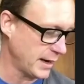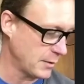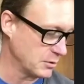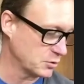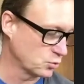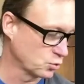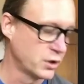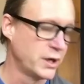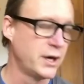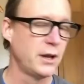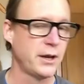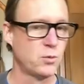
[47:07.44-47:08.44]
was
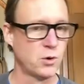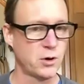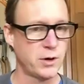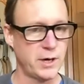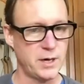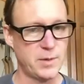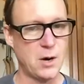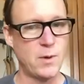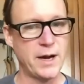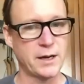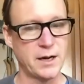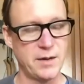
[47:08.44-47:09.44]
really worried about
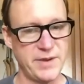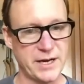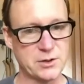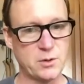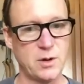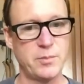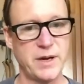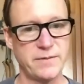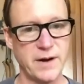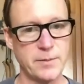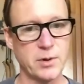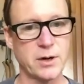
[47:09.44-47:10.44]
waking up next to a pit
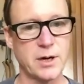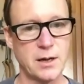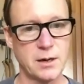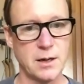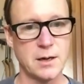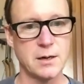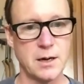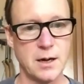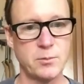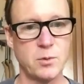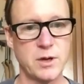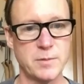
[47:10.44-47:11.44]
viper cuddling up
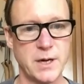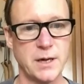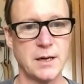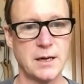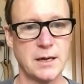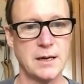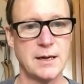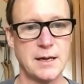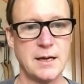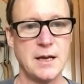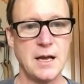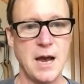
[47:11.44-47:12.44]
with me. And